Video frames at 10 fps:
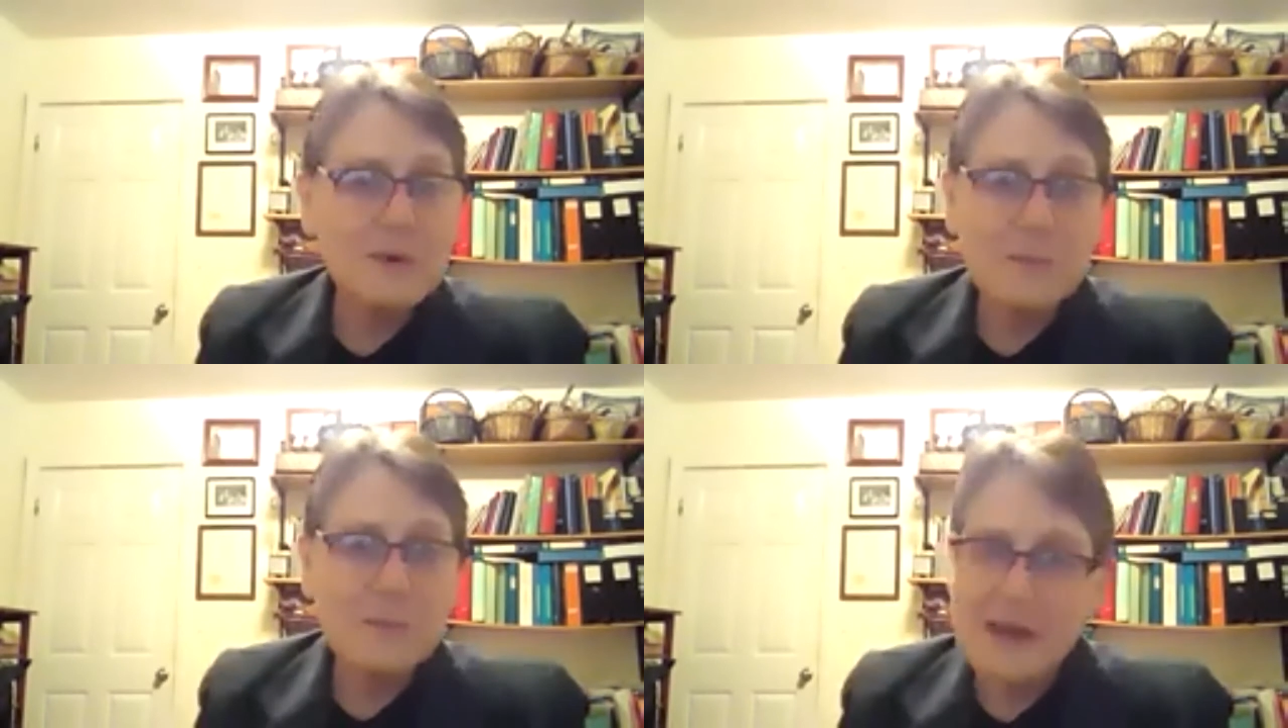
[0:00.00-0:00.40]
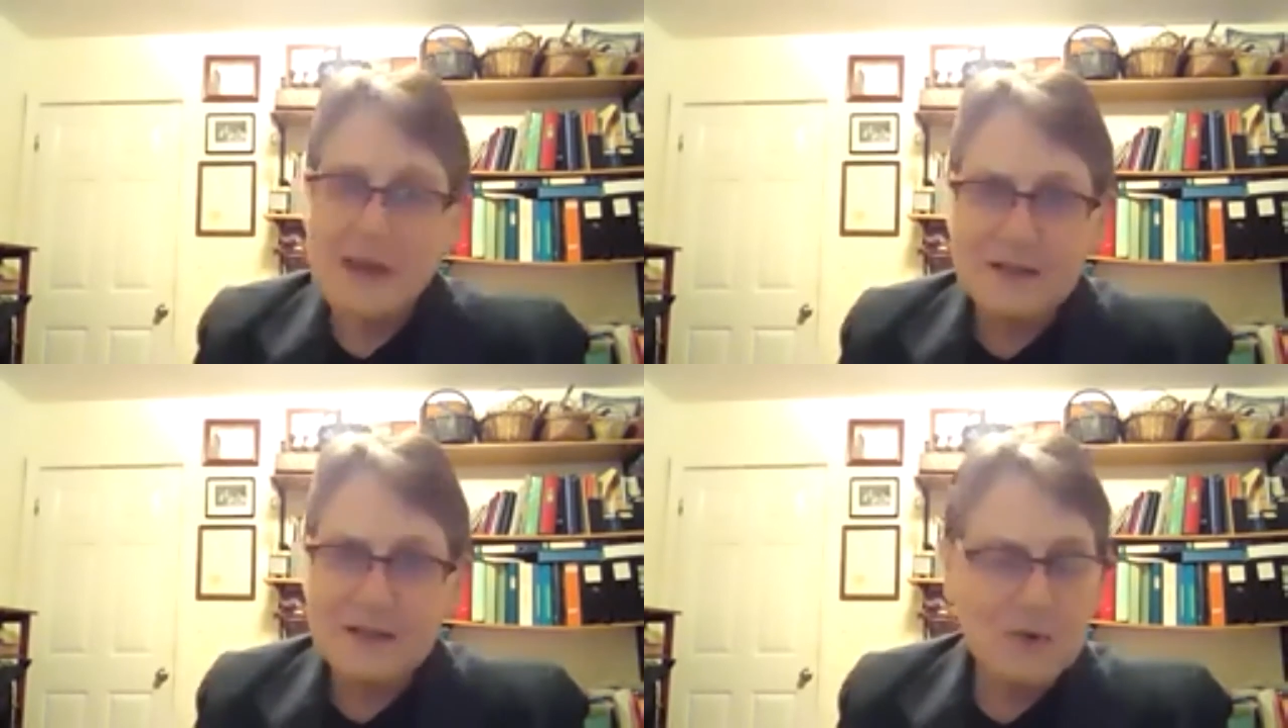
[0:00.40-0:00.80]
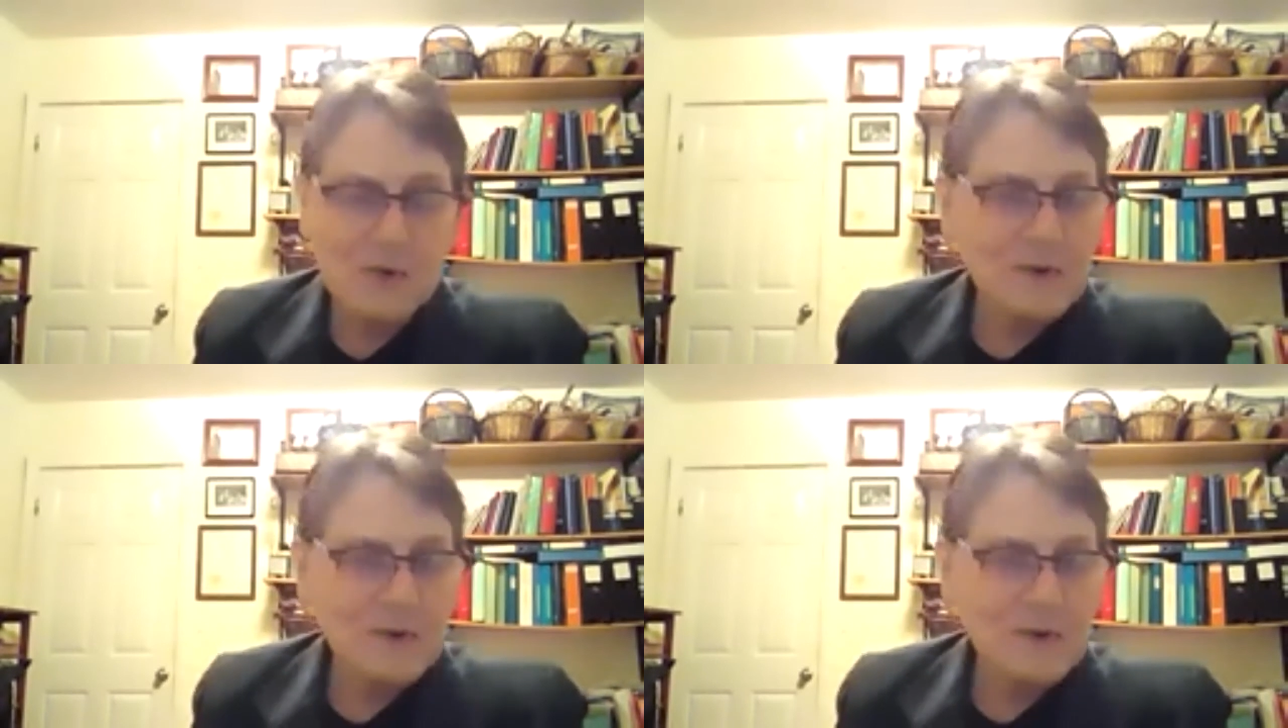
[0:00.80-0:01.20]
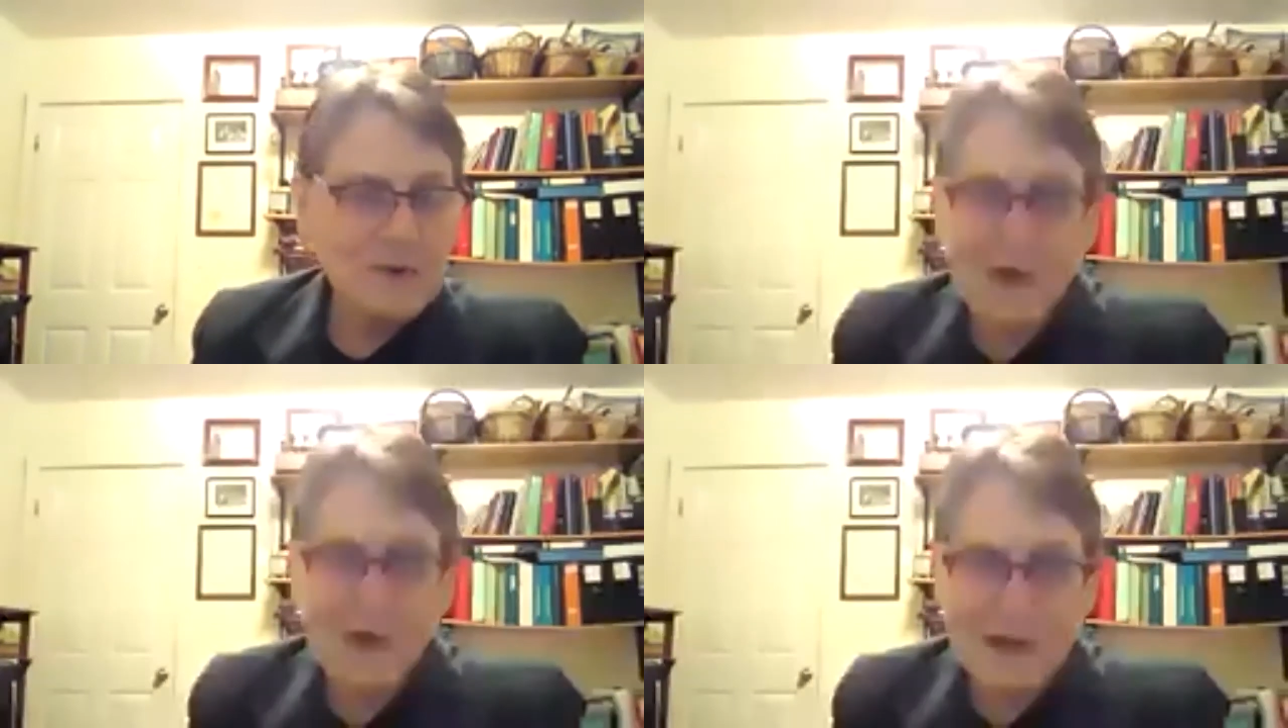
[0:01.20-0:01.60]
my dad told me they were
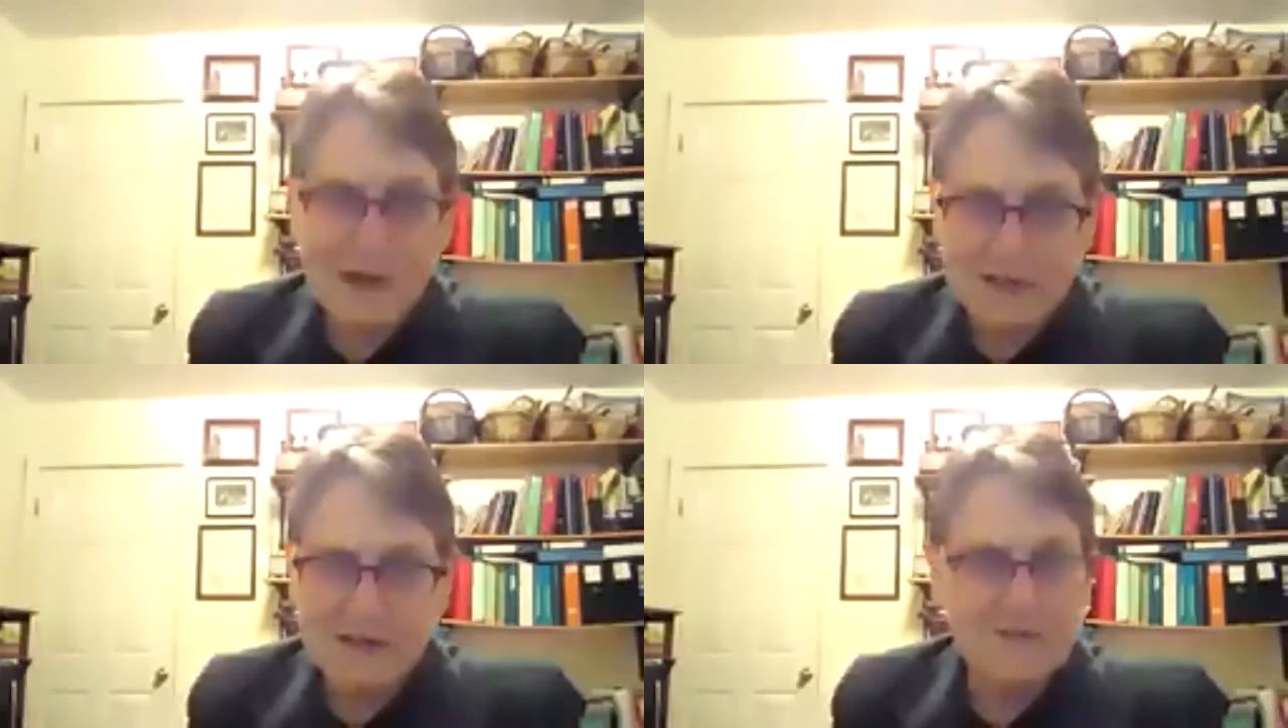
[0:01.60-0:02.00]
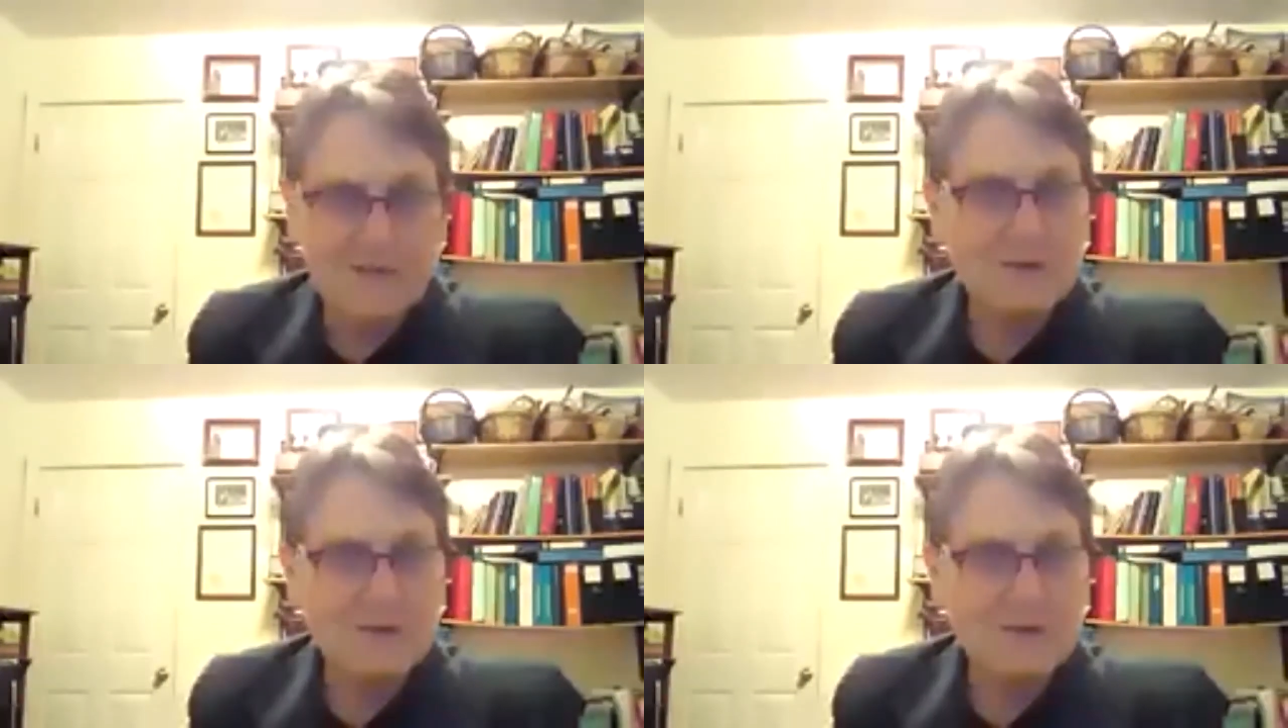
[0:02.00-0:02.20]
arrested for